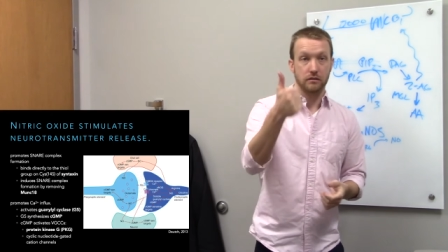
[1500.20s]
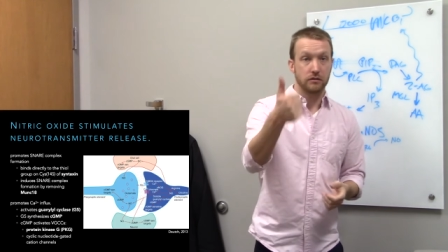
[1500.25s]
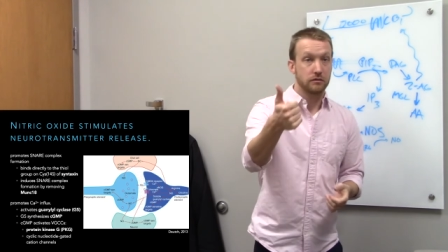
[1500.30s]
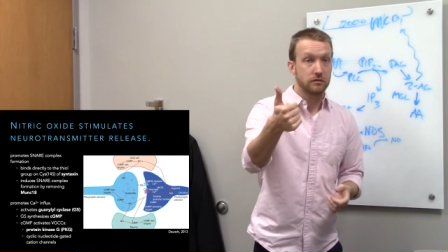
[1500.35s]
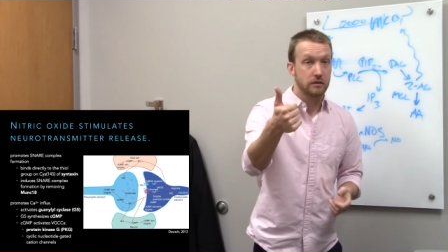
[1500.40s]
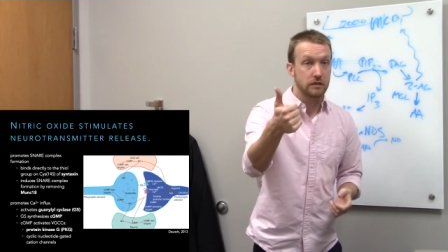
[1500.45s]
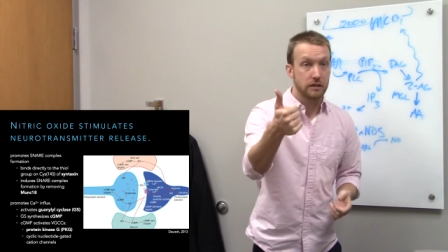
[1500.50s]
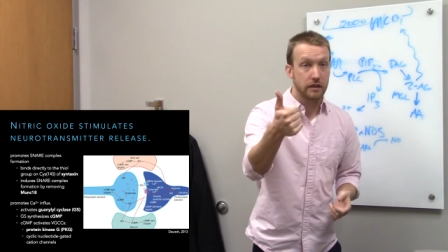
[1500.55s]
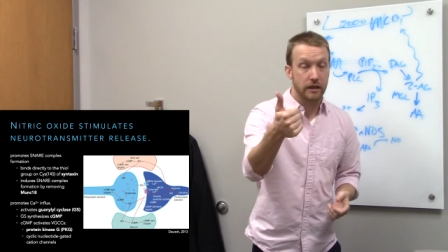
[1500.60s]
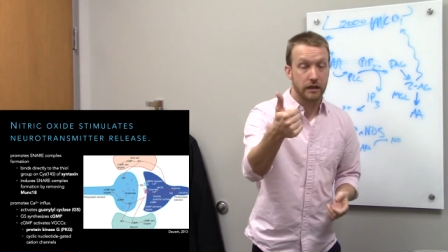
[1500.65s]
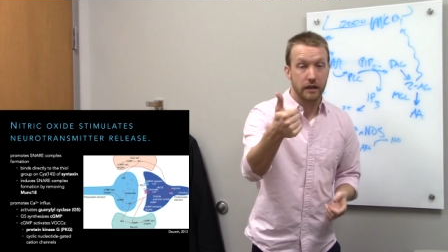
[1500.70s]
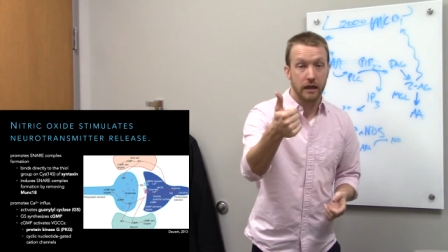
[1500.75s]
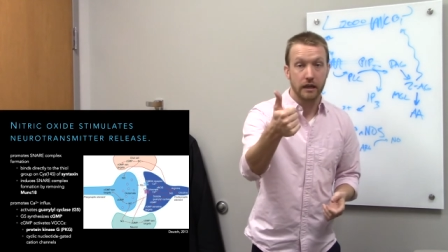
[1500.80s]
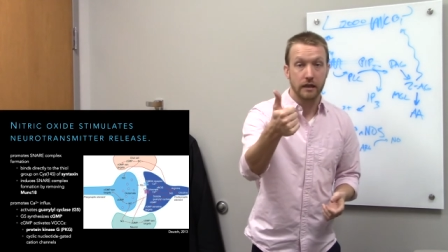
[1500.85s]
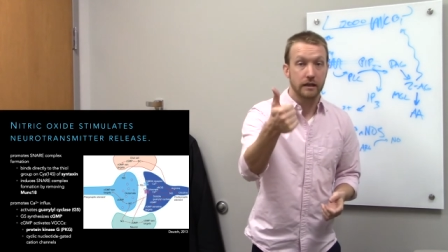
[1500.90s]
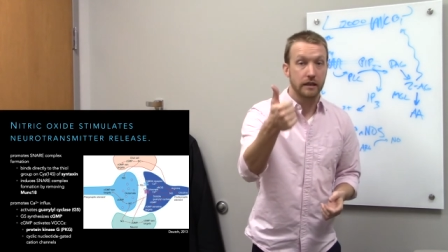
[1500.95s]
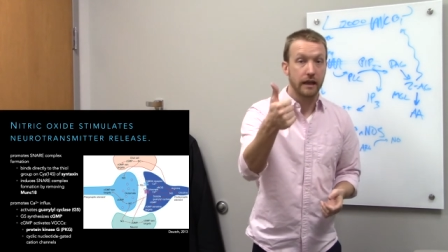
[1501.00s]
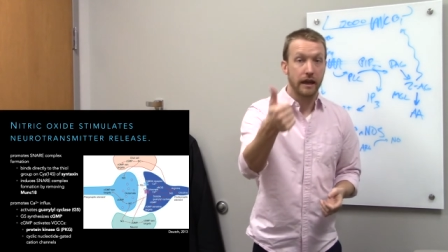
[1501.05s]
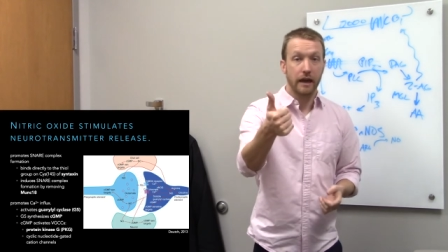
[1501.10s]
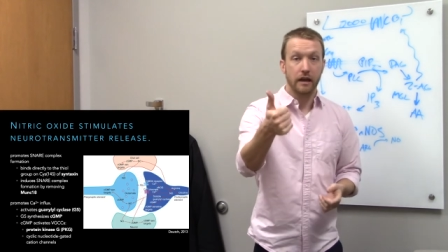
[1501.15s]
nucleotide
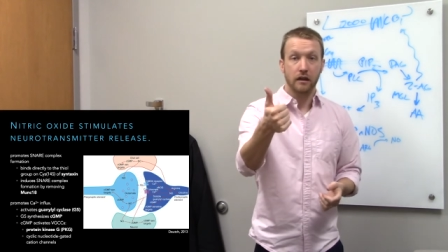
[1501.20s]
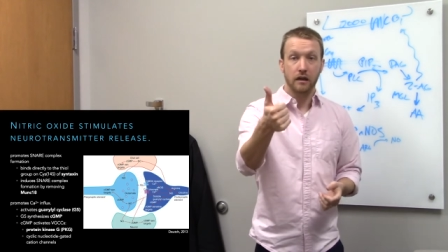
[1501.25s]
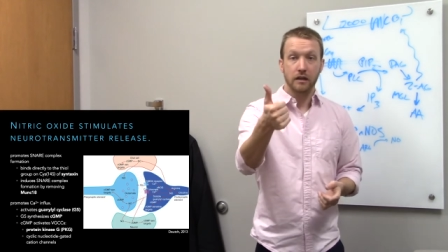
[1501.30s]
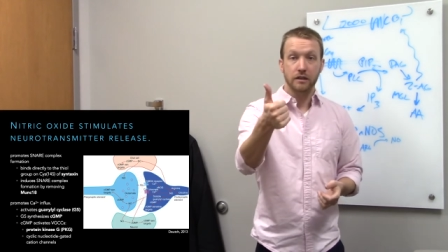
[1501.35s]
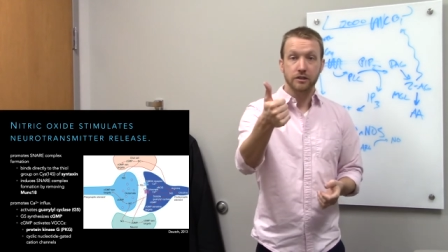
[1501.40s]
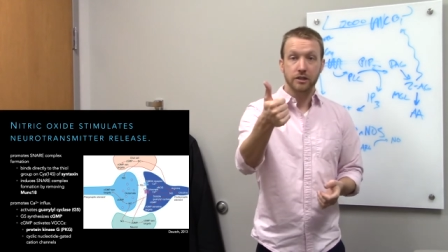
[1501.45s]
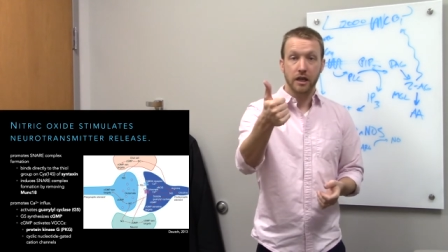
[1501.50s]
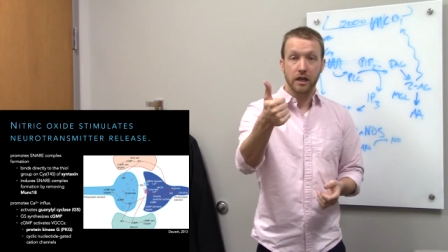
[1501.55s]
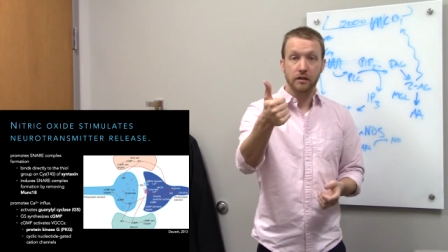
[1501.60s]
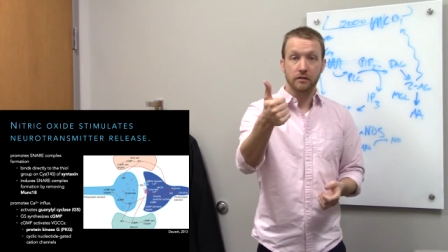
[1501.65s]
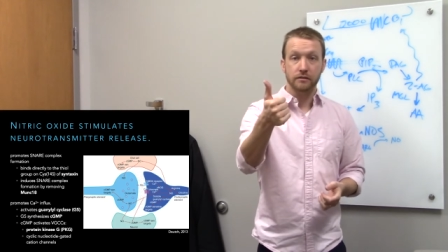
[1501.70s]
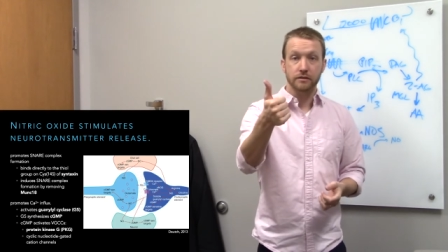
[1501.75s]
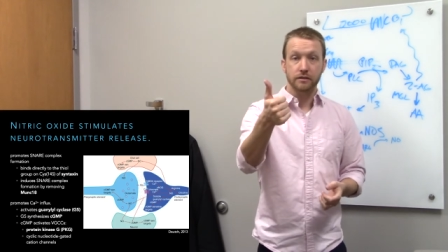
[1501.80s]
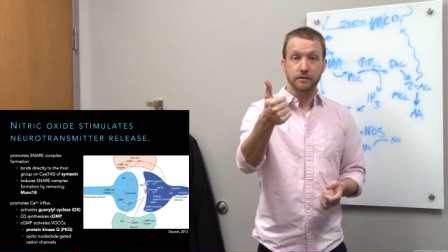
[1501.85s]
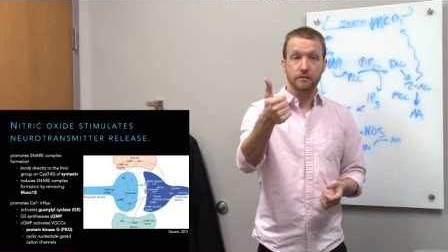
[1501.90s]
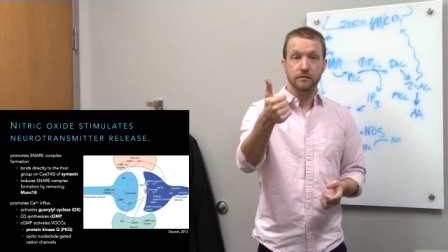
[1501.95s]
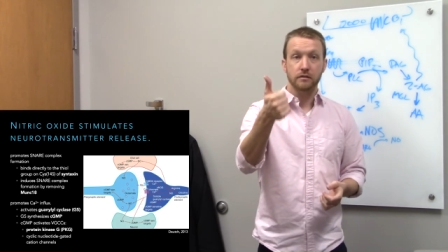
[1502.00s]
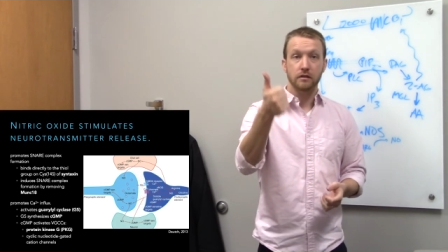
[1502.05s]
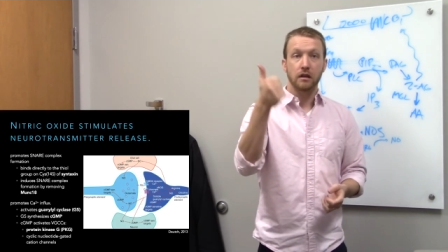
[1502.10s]
gated cation channels